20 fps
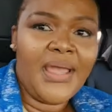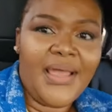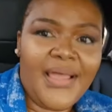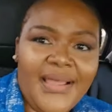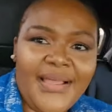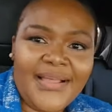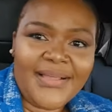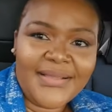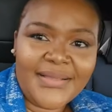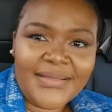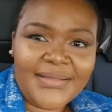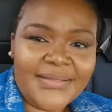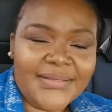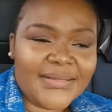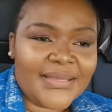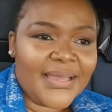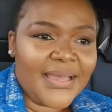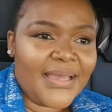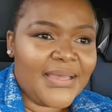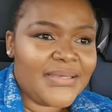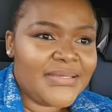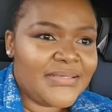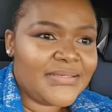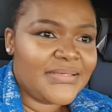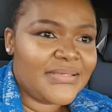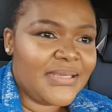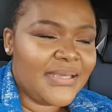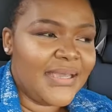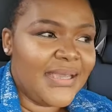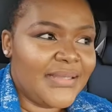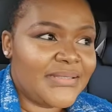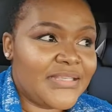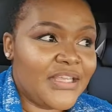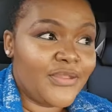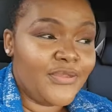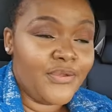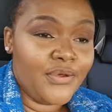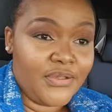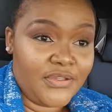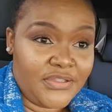guys it's a thursday
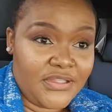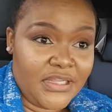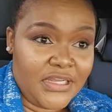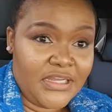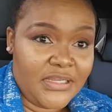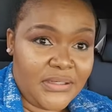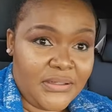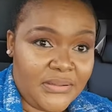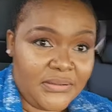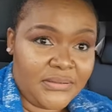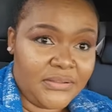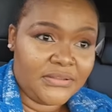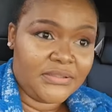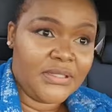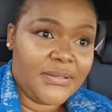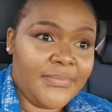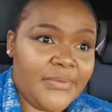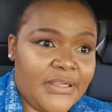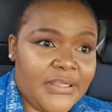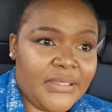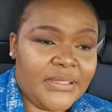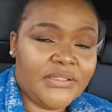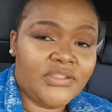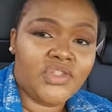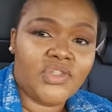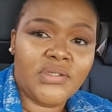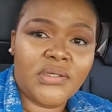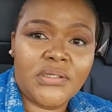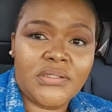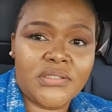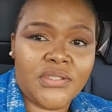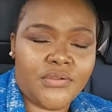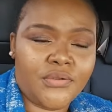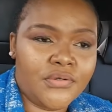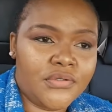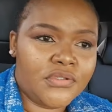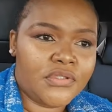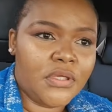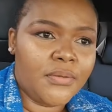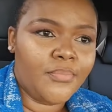I'm lunch. it's a thursday morning
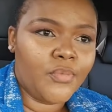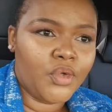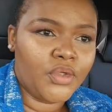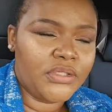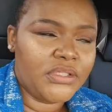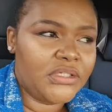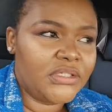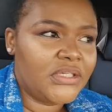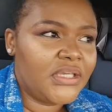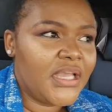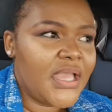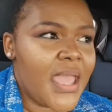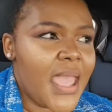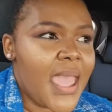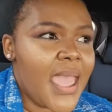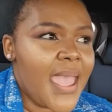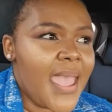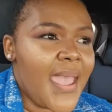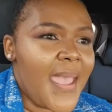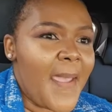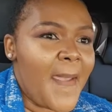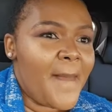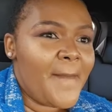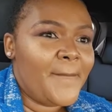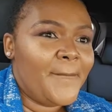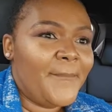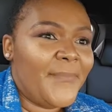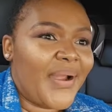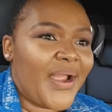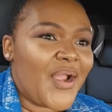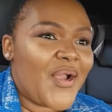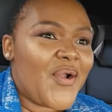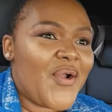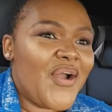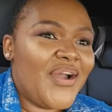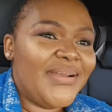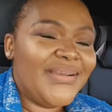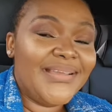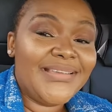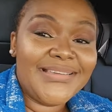khona enye into
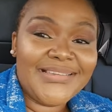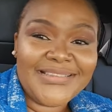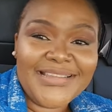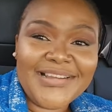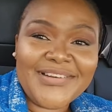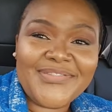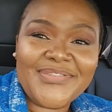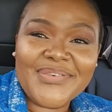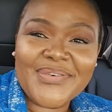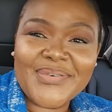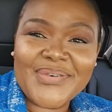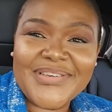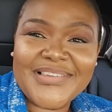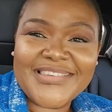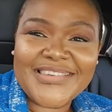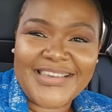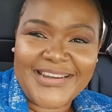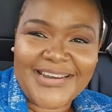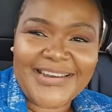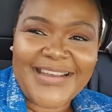engifuna ukuyishara nani